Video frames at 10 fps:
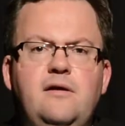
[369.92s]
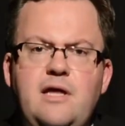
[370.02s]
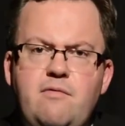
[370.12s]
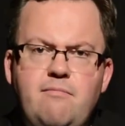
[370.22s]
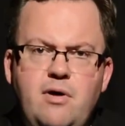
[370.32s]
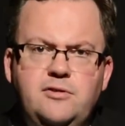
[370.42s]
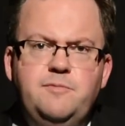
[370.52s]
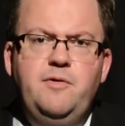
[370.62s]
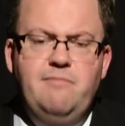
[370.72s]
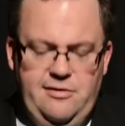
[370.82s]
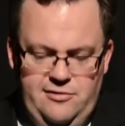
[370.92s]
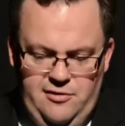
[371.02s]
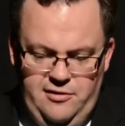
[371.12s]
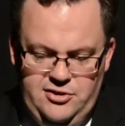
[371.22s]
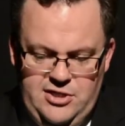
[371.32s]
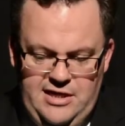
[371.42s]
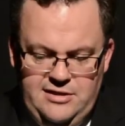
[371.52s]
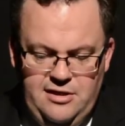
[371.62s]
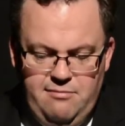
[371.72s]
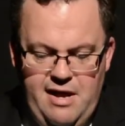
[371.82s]
There are multiple
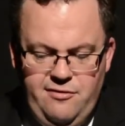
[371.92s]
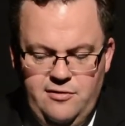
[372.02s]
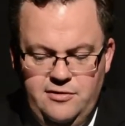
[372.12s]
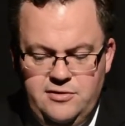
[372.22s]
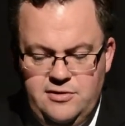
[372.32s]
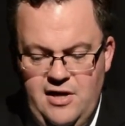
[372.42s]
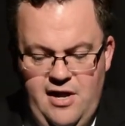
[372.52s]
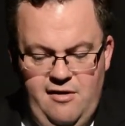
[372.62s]
methodologies and methods